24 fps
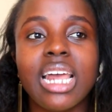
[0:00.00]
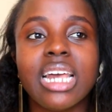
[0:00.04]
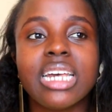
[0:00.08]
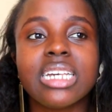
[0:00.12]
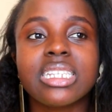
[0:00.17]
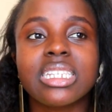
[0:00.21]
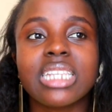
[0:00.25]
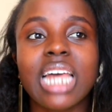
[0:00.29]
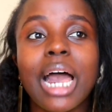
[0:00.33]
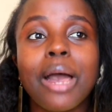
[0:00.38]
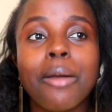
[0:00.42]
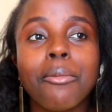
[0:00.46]

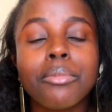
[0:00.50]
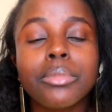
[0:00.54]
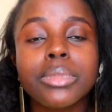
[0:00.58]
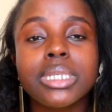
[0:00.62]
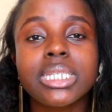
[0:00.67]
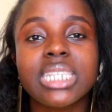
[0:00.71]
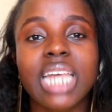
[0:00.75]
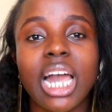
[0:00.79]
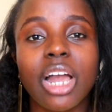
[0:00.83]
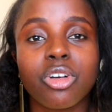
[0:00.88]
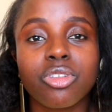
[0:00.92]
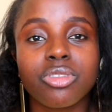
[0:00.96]
some
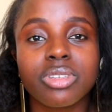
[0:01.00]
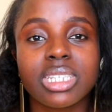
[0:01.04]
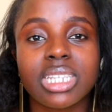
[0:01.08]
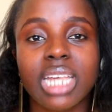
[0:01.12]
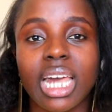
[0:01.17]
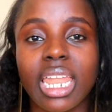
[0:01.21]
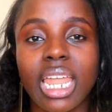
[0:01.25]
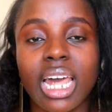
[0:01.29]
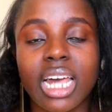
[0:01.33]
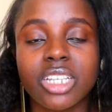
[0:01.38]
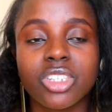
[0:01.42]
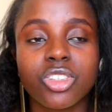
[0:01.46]
SACCOs
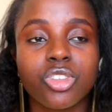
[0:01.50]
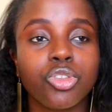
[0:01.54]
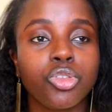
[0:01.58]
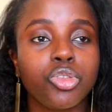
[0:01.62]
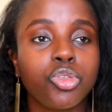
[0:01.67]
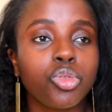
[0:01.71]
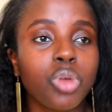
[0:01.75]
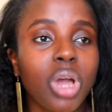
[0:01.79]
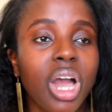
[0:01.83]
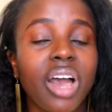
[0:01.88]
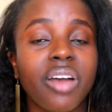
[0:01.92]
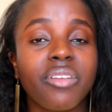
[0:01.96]
can ask you
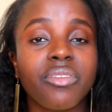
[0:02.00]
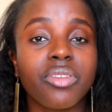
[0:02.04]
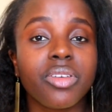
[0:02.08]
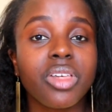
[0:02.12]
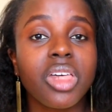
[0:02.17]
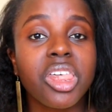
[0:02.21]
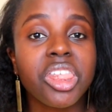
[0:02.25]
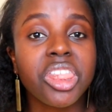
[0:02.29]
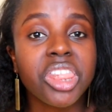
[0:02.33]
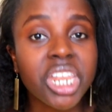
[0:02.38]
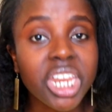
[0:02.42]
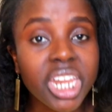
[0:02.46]
to have
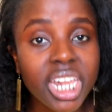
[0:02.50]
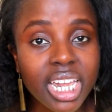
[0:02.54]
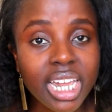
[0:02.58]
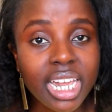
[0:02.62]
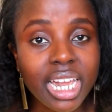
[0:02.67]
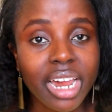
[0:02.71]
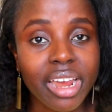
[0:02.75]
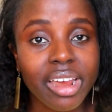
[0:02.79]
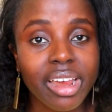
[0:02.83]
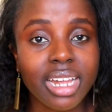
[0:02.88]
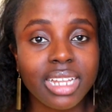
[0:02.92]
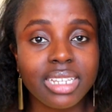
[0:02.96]
3
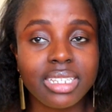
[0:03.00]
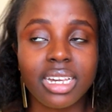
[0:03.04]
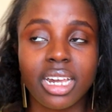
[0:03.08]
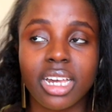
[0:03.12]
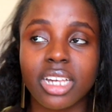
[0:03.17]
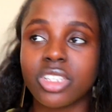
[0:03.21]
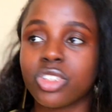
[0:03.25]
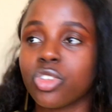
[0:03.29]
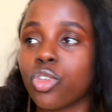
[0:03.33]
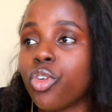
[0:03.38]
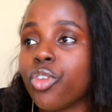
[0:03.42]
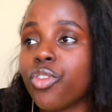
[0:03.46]

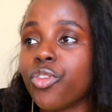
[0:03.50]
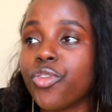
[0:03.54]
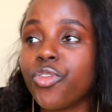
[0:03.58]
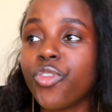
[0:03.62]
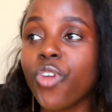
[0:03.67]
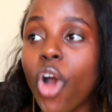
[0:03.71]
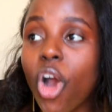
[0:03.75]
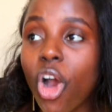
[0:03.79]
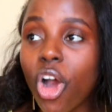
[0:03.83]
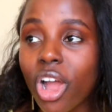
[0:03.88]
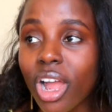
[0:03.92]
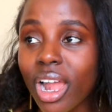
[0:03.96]
guarantors or
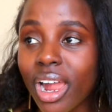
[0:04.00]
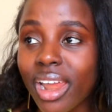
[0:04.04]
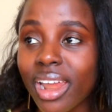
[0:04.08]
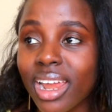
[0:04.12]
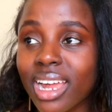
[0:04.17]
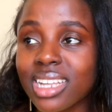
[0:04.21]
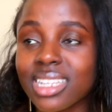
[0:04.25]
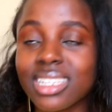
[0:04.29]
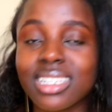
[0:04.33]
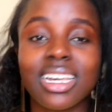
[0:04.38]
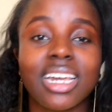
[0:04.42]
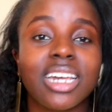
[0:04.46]
4
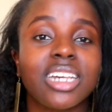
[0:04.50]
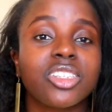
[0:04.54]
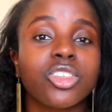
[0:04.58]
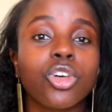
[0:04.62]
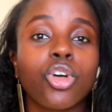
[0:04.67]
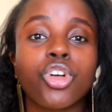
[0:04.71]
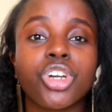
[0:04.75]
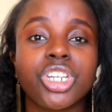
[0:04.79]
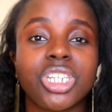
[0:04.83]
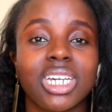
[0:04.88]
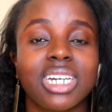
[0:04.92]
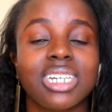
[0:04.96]
guarantors,
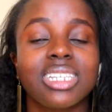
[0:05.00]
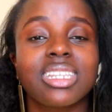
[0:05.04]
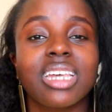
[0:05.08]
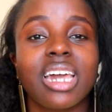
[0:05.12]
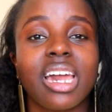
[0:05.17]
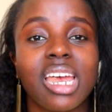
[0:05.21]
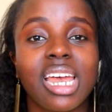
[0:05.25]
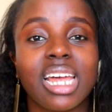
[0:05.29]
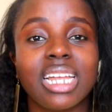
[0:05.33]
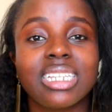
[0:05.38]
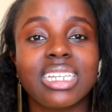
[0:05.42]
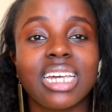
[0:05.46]
or just
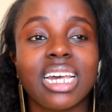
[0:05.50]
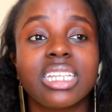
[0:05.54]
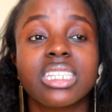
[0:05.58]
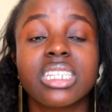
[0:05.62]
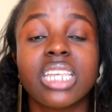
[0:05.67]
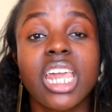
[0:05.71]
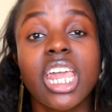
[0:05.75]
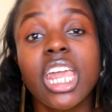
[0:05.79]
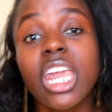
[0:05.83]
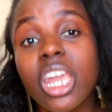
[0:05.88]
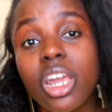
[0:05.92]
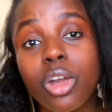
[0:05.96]
guarantors
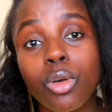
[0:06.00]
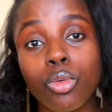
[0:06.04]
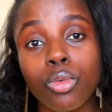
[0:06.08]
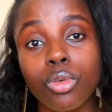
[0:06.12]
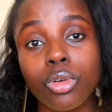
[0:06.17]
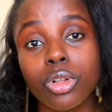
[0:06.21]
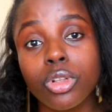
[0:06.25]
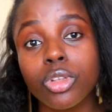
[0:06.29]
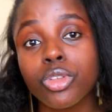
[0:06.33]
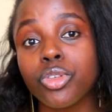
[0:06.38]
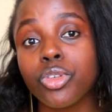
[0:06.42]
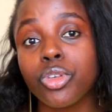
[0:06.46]

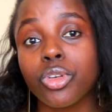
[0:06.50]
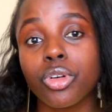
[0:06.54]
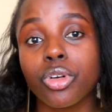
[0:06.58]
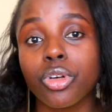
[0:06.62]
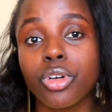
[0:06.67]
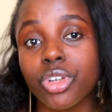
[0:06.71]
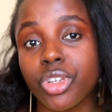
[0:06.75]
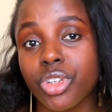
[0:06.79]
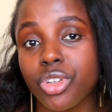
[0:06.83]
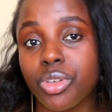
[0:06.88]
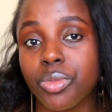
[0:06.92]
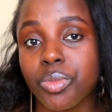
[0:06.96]
equal to your
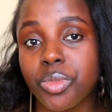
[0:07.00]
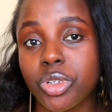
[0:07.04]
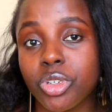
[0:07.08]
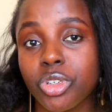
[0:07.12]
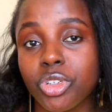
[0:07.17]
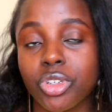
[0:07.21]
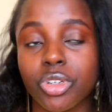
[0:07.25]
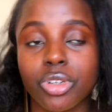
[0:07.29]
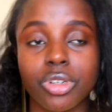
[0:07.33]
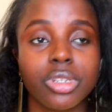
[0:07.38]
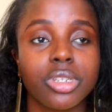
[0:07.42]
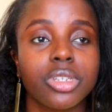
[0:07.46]

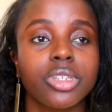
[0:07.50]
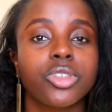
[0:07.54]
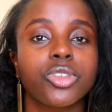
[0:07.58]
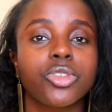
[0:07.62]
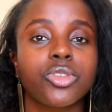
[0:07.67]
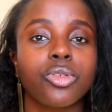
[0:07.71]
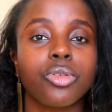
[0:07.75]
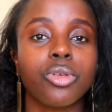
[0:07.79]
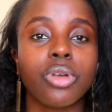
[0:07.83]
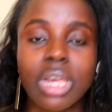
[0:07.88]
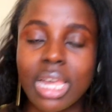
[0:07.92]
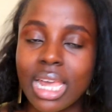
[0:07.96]
contribution.
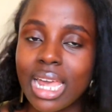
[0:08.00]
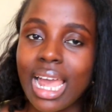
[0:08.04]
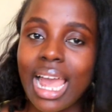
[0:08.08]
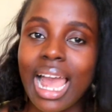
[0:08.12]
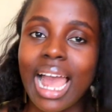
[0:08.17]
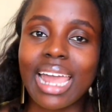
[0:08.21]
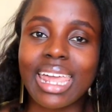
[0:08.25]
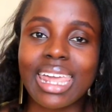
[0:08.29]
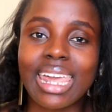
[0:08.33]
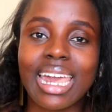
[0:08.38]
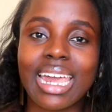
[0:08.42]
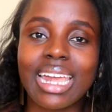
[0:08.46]
So
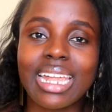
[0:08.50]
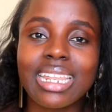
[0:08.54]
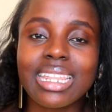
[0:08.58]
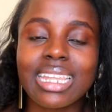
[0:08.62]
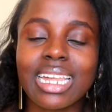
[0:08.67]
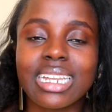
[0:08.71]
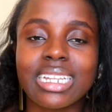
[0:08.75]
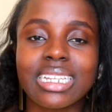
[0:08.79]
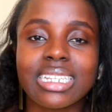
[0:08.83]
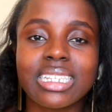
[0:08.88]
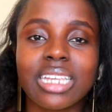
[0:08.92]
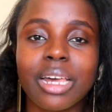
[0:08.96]
again,
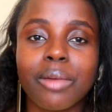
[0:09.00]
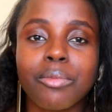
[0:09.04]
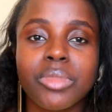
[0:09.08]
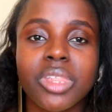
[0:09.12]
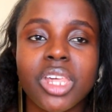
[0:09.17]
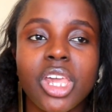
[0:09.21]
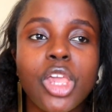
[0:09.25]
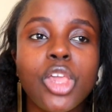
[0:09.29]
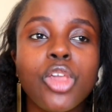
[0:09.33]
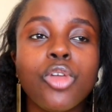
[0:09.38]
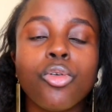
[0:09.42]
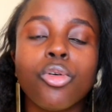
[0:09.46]
that is
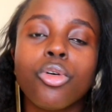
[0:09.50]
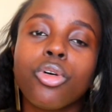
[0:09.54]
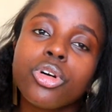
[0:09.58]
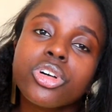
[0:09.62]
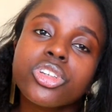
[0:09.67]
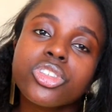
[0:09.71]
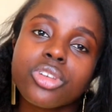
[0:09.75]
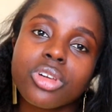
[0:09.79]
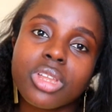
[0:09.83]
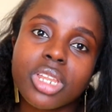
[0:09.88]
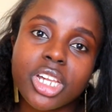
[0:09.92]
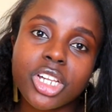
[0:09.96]
something you
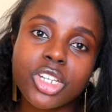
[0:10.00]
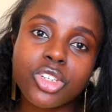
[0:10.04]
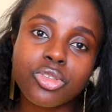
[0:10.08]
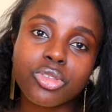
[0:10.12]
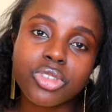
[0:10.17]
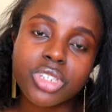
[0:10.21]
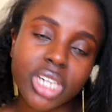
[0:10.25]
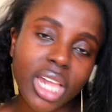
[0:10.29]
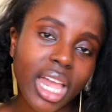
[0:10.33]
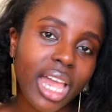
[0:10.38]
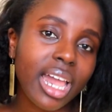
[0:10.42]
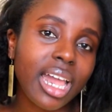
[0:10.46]
also need to
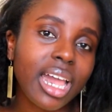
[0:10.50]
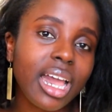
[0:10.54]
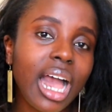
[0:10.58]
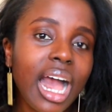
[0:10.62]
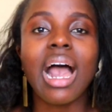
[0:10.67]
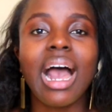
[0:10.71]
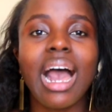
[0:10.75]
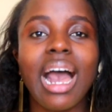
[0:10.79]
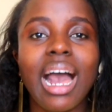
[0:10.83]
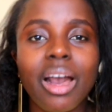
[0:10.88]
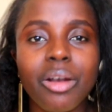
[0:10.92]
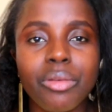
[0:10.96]
check.
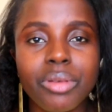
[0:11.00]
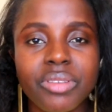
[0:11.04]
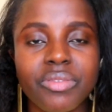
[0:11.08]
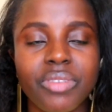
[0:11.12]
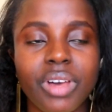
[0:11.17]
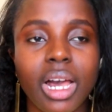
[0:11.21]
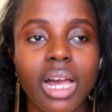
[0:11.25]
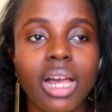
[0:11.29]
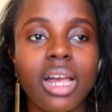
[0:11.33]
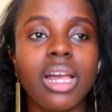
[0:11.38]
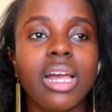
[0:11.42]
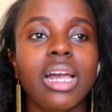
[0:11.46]

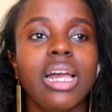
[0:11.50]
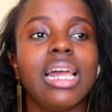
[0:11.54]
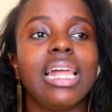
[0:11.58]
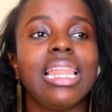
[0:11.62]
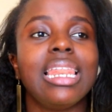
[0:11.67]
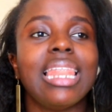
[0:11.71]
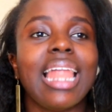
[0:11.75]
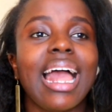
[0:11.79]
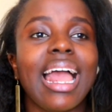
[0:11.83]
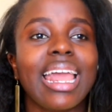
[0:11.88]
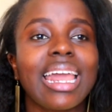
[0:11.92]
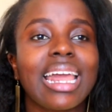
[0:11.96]
However,
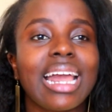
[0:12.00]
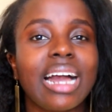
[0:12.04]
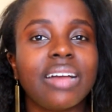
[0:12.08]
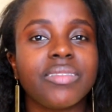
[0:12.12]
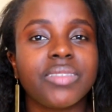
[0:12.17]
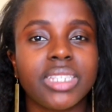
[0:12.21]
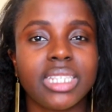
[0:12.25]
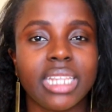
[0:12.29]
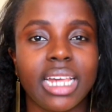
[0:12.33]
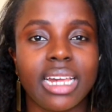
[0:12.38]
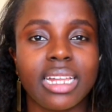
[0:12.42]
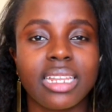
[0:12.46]
Like I've
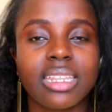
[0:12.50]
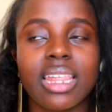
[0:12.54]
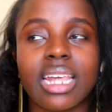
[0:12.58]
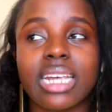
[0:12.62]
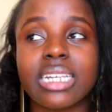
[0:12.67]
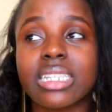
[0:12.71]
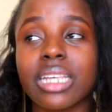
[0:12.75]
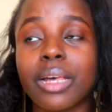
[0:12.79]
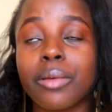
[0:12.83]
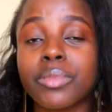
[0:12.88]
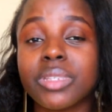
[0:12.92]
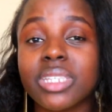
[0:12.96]
said, there are
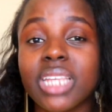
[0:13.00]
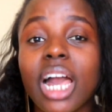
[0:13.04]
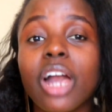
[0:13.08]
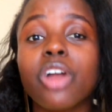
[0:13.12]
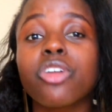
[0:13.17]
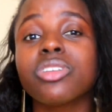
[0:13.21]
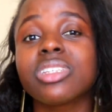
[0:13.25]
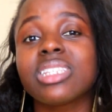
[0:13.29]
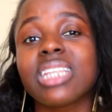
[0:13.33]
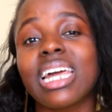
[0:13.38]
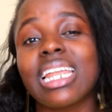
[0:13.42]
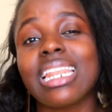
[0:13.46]
some
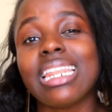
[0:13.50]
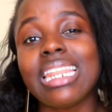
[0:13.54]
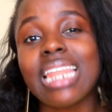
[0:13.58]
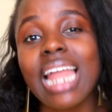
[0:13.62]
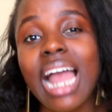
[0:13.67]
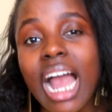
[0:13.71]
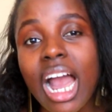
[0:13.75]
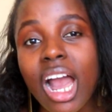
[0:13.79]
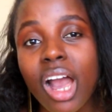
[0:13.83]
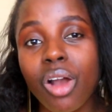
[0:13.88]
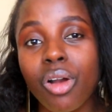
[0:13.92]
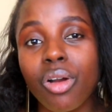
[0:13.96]
SACCOs that
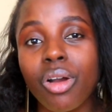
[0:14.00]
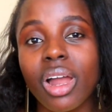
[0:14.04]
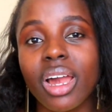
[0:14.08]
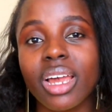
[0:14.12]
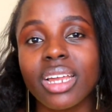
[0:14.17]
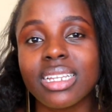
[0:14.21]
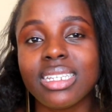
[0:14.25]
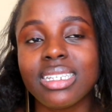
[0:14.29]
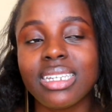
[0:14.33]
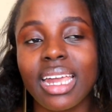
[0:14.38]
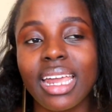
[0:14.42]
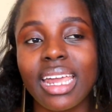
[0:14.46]
now
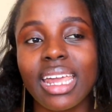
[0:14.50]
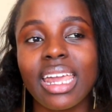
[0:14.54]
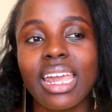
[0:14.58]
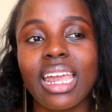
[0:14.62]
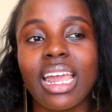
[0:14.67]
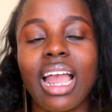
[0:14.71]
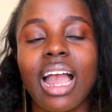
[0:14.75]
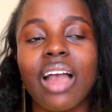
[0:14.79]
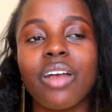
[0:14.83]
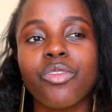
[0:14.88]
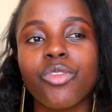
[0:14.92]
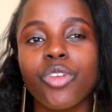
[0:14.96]
are
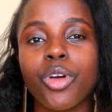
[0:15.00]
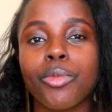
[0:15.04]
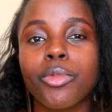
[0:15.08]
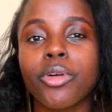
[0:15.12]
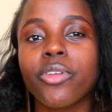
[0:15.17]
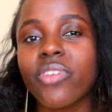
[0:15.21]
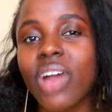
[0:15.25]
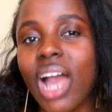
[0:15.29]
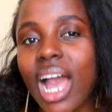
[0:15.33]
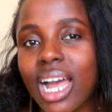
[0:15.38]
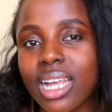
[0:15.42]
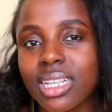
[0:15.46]
taking a form
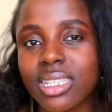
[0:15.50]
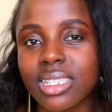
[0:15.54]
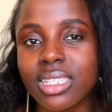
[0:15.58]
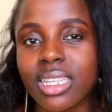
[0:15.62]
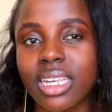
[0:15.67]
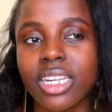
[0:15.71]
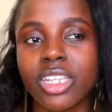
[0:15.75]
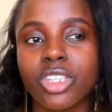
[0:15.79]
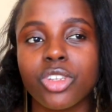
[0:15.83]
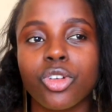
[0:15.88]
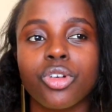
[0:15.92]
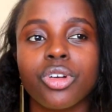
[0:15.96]
of
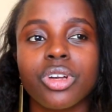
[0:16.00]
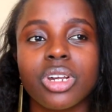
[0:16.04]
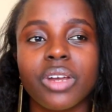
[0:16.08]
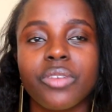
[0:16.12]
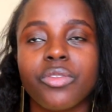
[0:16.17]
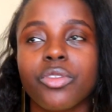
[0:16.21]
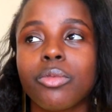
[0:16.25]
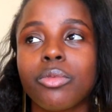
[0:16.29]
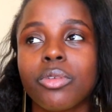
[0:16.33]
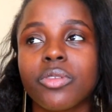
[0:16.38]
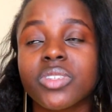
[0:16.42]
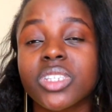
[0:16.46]
asset or a
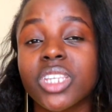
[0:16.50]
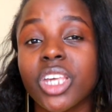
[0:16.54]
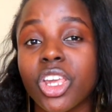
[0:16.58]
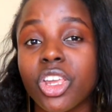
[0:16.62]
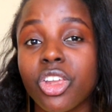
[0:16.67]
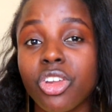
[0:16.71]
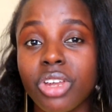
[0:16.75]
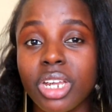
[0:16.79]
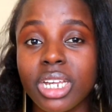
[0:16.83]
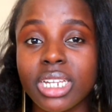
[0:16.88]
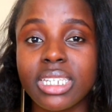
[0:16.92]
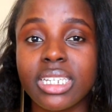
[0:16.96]
form of
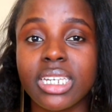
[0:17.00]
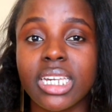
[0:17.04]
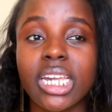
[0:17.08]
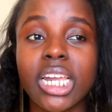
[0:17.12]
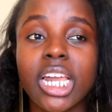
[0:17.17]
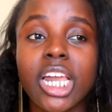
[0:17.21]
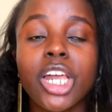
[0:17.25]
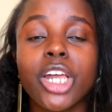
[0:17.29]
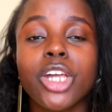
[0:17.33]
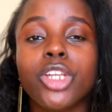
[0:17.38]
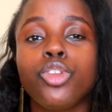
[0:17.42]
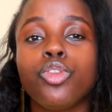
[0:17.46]
security
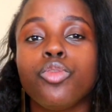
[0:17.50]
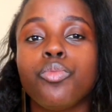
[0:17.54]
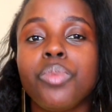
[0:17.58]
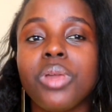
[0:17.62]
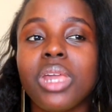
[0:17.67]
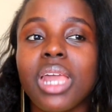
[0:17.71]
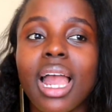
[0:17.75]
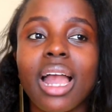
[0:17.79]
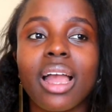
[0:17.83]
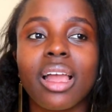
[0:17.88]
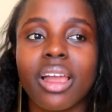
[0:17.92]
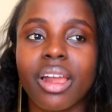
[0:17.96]
to
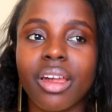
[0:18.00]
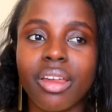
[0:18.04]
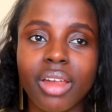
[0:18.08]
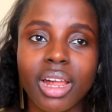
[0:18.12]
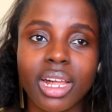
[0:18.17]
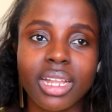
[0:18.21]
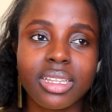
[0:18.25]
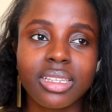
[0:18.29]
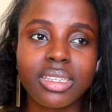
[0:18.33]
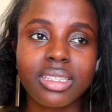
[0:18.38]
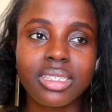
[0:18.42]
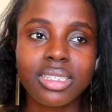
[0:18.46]
be a
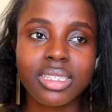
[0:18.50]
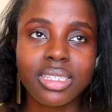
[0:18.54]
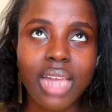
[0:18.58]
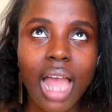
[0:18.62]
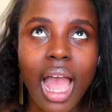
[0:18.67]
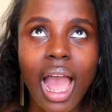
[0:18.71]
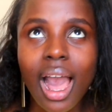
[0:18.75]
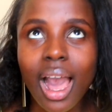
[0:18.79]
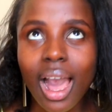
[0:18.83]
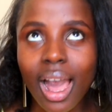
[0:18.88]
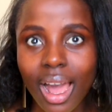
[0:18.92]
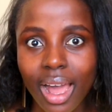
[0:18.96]

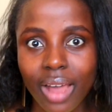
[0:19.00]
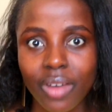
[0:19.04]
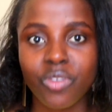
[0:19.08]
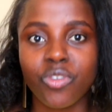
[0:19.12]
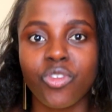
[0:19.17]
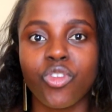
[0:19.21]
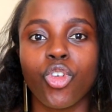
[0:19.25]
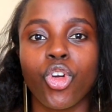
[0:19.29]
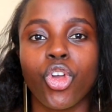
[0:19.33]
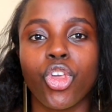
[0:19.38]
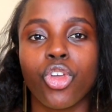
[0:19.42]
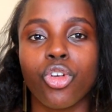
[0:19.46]
guarantor
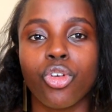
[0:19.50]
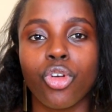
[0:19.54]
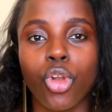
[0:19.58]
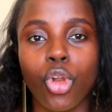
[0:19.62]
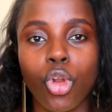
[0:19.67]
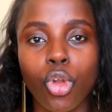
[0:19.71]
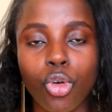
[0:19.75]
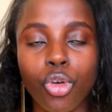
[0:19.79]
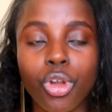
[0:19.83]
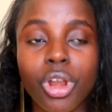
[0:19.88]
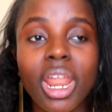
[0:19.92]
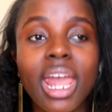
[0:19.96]
for your
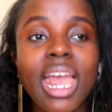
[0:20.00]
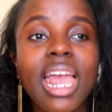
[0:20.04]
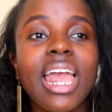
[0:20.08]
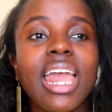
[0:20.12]
loan.